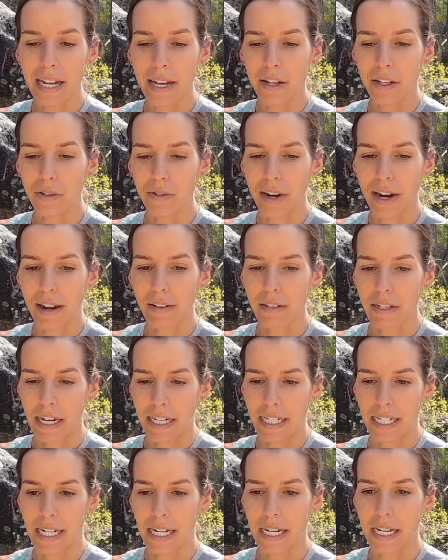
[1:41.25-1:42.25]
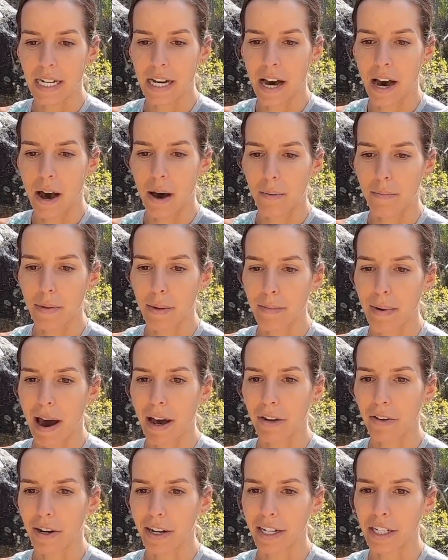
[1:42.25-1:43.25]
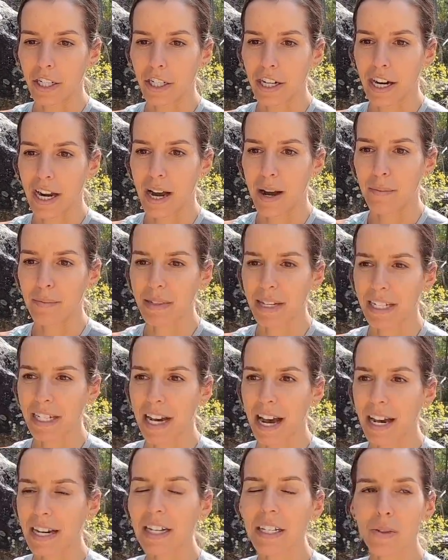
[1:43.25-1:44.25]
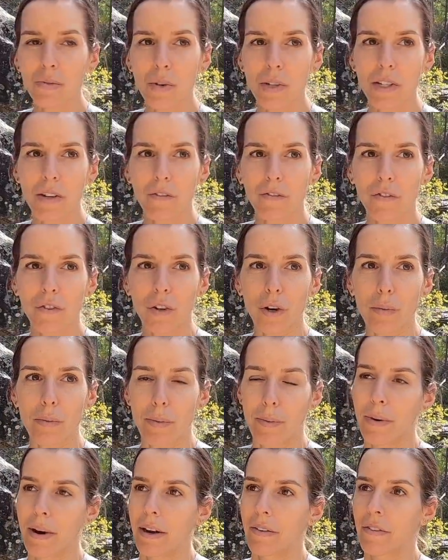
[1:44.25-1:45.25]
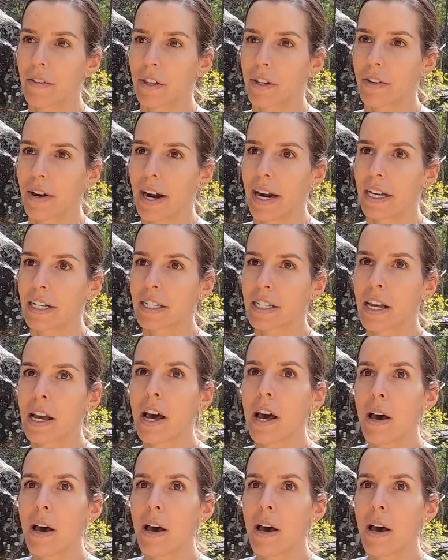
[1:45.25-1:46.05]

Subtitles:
It was right after I did the Mountain Running Champs, and I just wasn't fully prepared for the race.